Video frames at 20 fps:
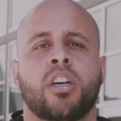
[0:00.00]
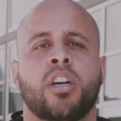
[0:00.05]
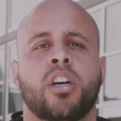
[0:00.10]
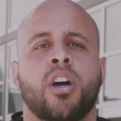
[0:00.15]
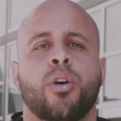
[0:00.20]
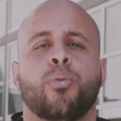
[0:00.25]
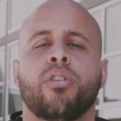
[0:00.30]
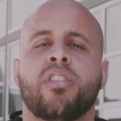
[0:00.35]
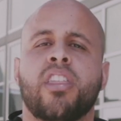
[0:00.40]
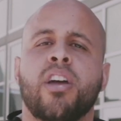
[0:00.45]

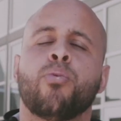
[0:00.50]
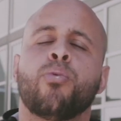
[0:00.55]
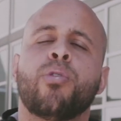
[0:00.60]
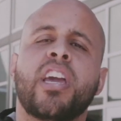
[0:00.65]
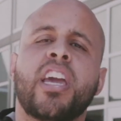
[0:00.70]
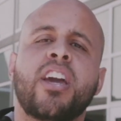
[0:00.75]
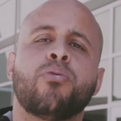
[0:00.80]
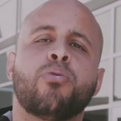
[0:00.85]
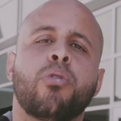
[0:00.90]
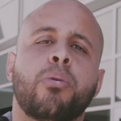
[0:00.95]
"Well, then
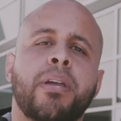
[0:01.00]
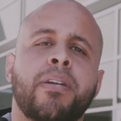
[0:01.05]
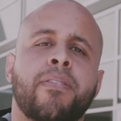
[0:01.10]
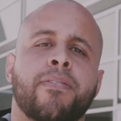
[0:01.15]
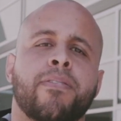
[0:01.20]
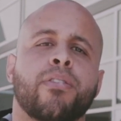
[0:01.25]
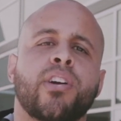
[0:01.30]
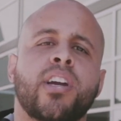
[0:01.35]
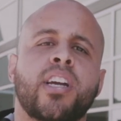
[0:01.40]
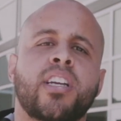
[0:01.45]
we will be
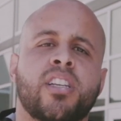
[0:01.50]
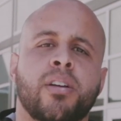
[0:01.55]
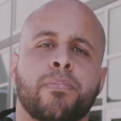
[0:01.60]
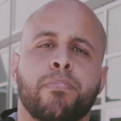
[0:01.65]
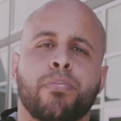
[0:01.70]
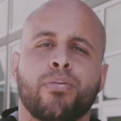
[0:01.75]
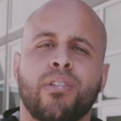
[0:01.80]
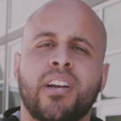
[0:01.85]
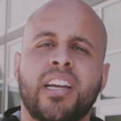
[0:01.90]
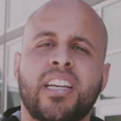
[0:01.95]
free to
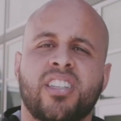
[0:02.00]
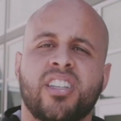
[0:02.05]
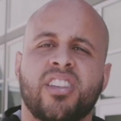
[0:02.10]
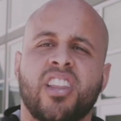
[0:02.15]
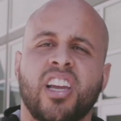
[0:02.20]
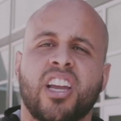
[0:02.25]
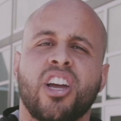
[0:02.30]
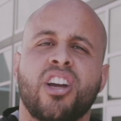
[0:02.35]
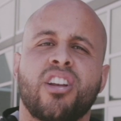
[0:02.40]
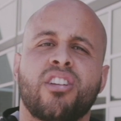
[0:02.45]
preach the
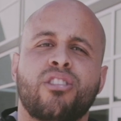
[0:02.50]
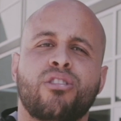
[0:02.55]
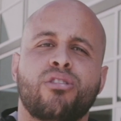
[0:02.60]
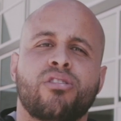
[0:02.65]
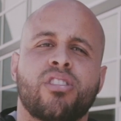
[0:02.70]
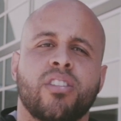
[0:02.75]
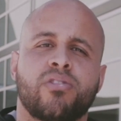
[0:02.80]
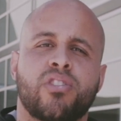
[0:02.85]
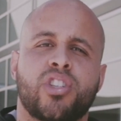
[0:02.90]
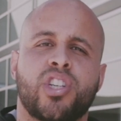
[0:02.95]
good news
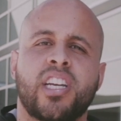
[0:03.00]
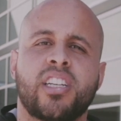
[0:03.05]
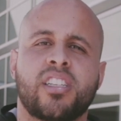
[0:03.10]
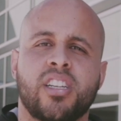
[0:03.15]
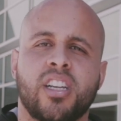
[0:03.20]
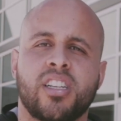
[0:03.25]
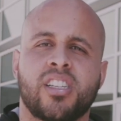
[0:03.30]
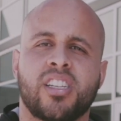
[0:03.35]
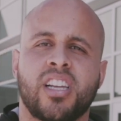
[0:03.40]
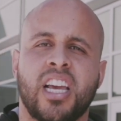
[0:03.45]
of
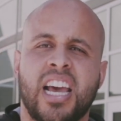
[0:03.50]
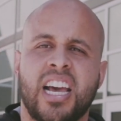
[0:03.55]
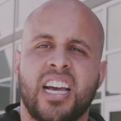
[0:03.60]
Jesus